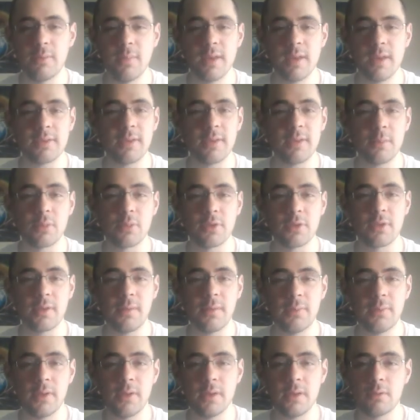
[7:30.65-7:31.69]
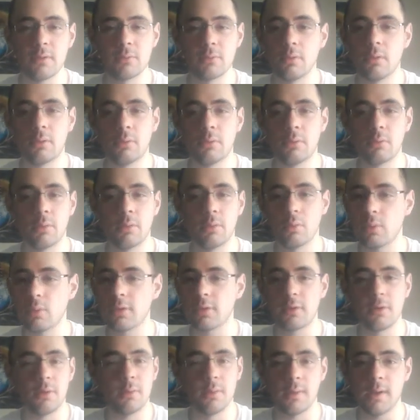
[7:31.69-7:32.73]
mess up or something? Well,
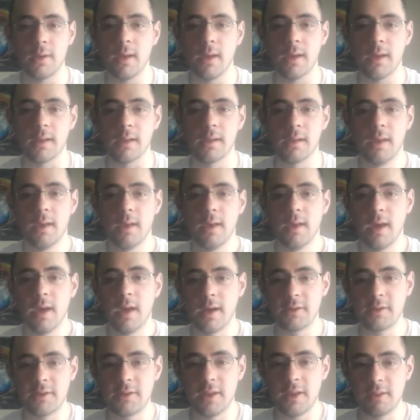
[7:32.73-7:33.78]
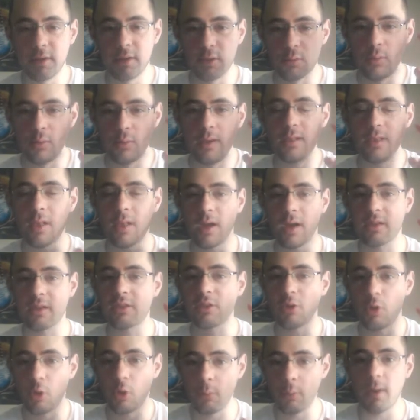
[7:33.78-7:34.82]
what's going on? Until you
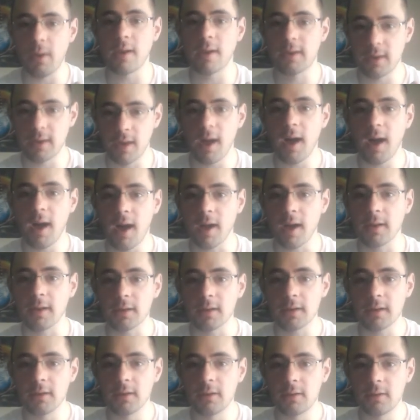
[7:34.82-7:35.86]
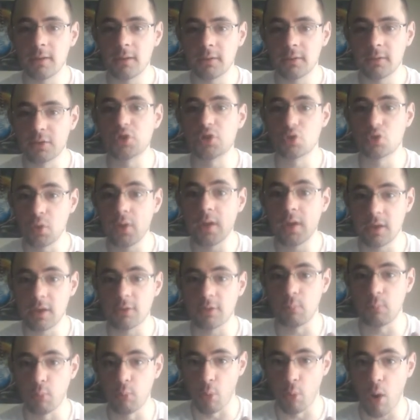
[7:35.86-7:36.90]
realize, oh my God, the streak
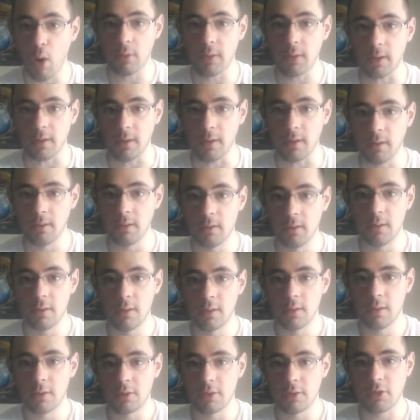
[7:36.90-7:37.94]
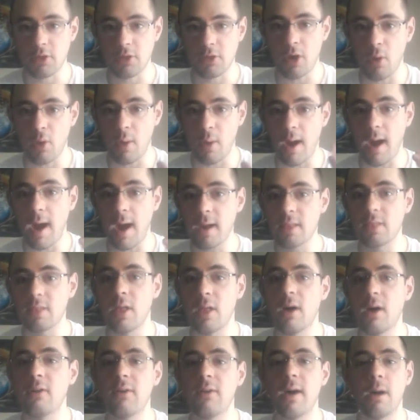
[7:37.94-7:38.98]
is broken. So, I
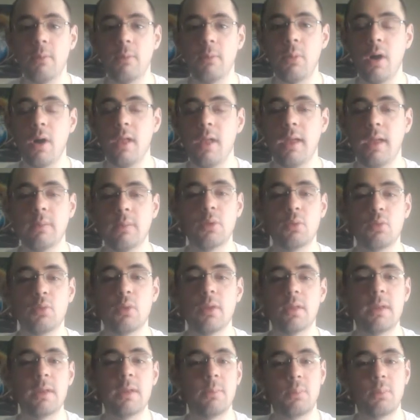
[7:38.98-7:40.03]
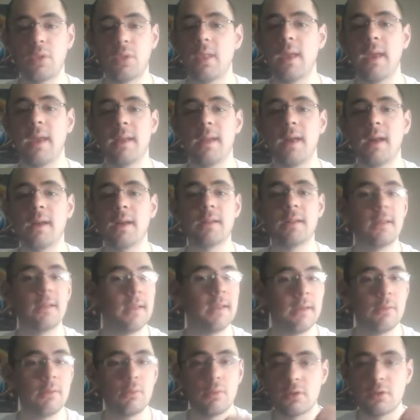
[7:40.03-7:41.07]
love how Paul Heyman really played on it.
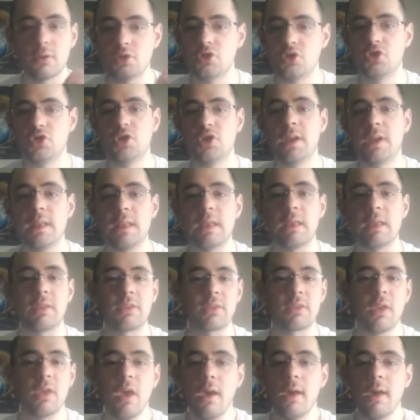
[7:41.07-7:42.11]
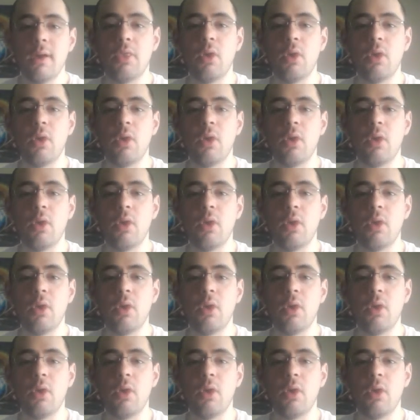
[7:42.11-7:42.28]
It was genius.